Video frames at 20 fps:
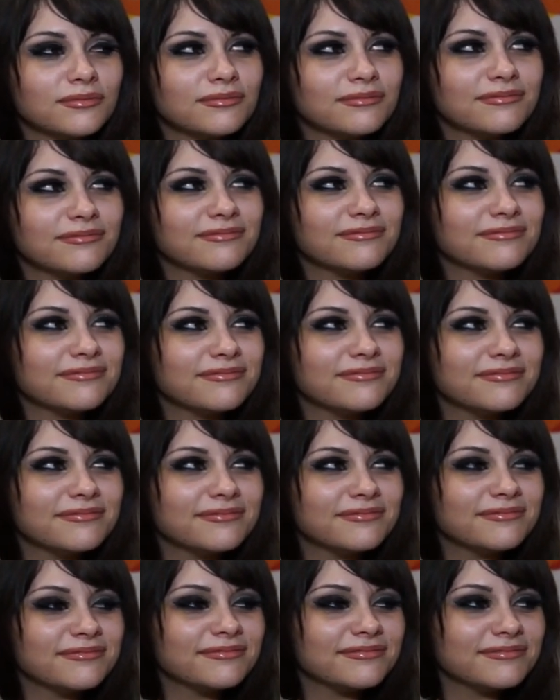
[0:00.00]

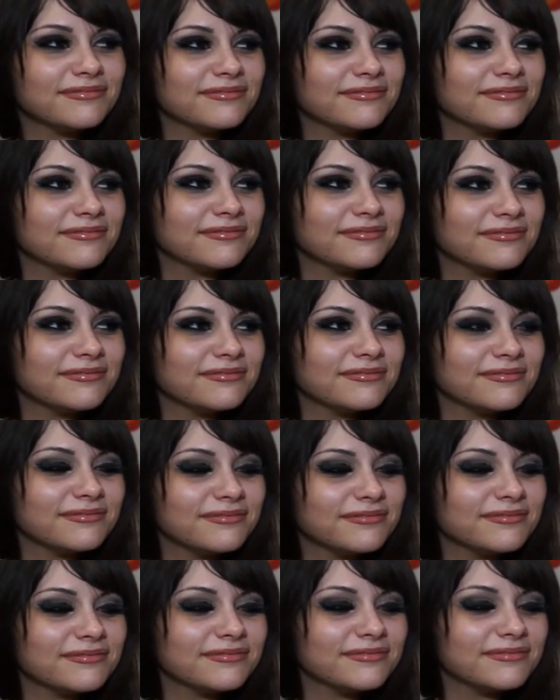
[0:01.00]

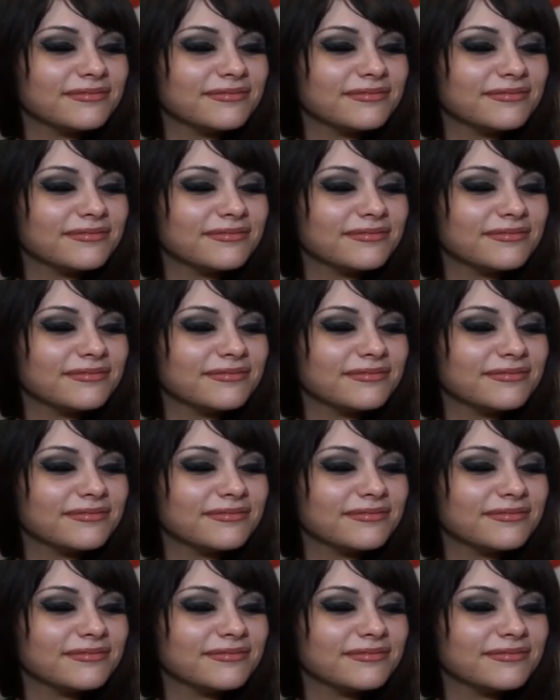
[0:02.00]
This person isn't speaking.